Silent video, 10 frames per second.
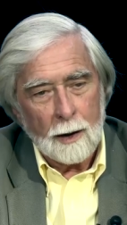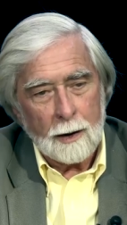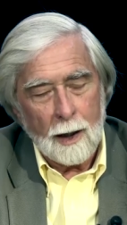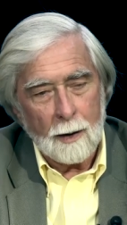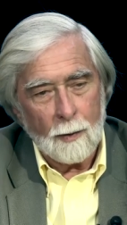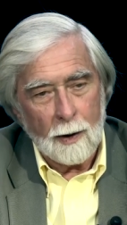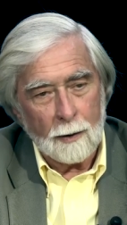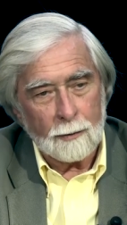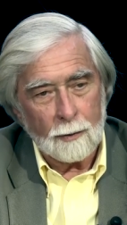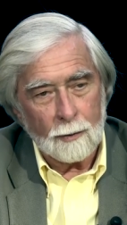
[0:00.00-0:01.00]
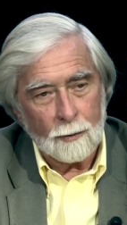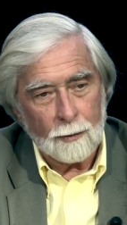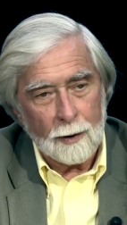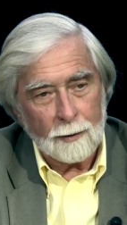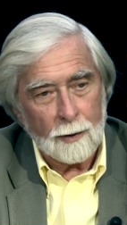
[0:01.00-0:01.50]
came here to do
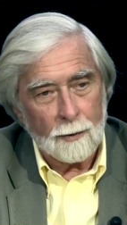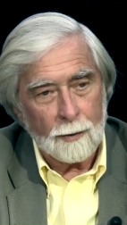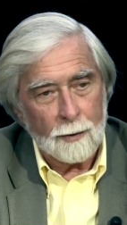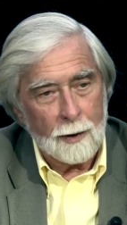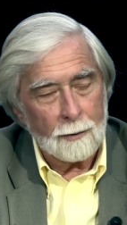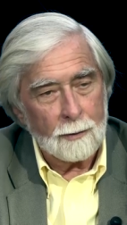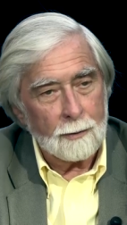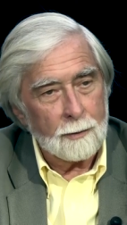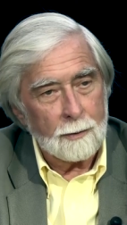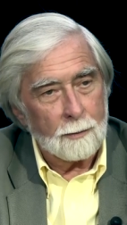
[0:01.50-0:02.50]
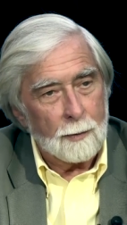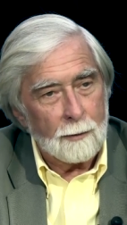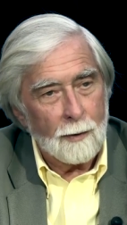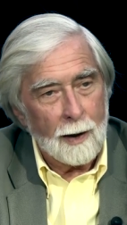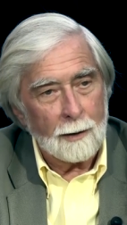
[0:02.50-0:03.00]
things other than to be
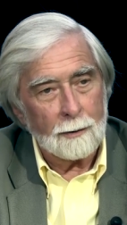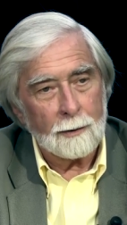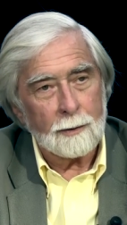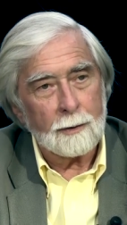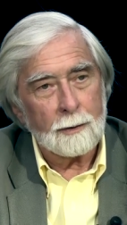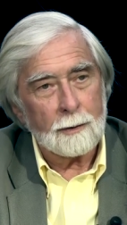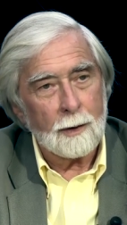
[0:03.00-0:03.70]
violent.